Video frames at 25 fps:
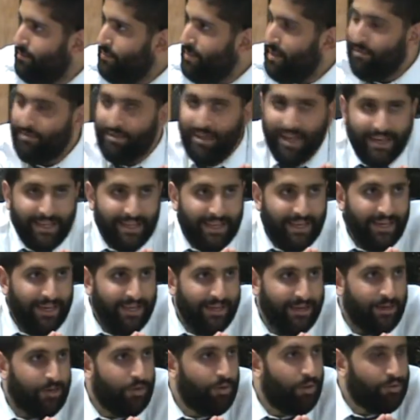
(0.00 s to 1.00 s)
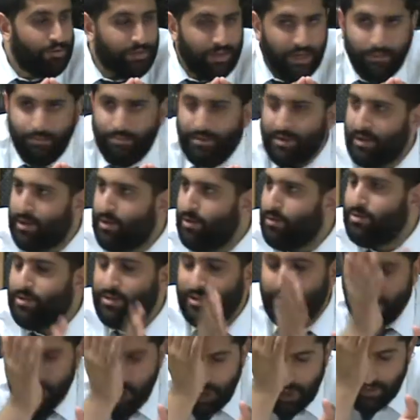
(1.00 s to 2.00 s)
If that kid grows up and he goes
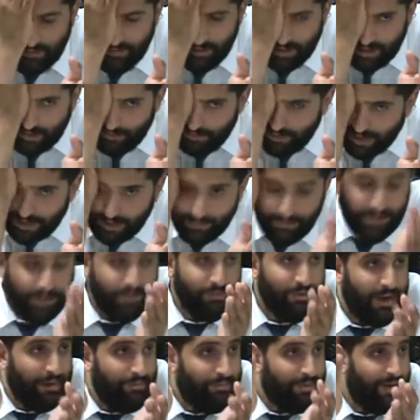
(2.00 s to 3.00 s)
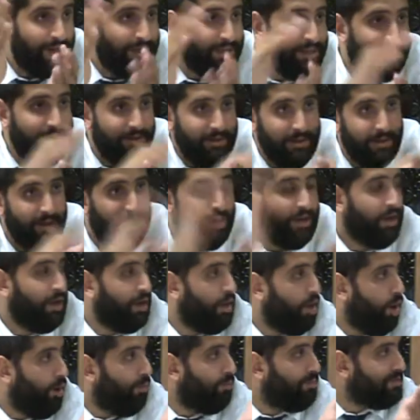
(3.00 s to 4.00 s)
to yeshiva and he becomes a rabbi and he
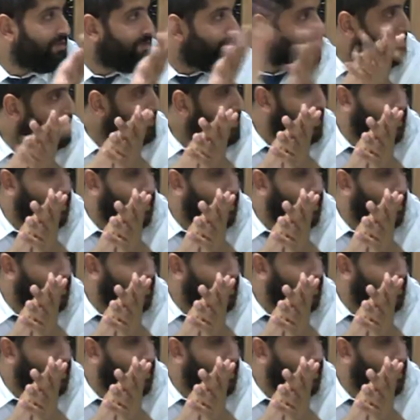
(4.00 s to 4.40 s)
opens up, but